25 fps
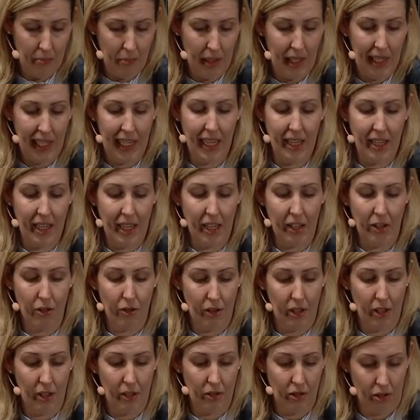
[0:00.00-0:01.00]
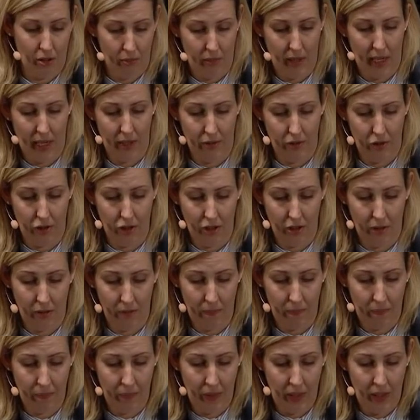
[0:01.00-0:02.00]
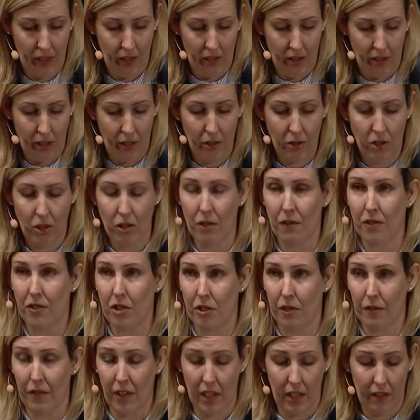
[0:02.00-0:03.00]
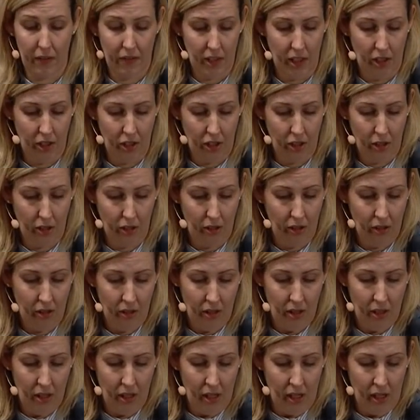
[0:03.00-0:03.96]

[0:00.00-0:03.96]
by leaning on those around you, those who've survived it too.